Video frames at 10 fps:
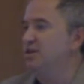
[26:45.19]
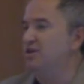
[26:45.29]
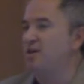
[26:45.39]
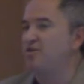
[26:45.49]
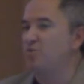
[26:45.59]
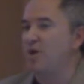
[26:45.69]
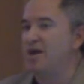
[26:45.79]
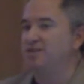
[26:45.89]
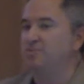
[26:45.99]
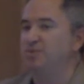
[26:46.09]
another
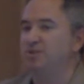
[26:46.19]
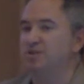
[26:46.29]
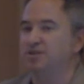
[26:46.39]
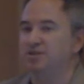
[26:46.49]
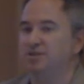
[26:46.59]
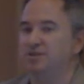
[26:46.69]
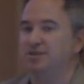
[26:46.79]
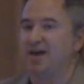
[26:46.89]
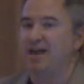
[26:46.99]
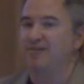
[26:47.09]
way to put
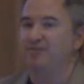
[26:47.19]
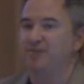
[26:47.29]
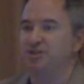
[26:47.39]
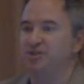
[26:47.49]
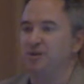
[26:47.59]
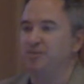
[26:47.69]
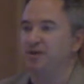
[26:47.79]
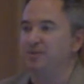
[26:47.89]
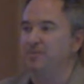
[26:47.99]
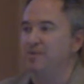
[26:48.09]
that information up there,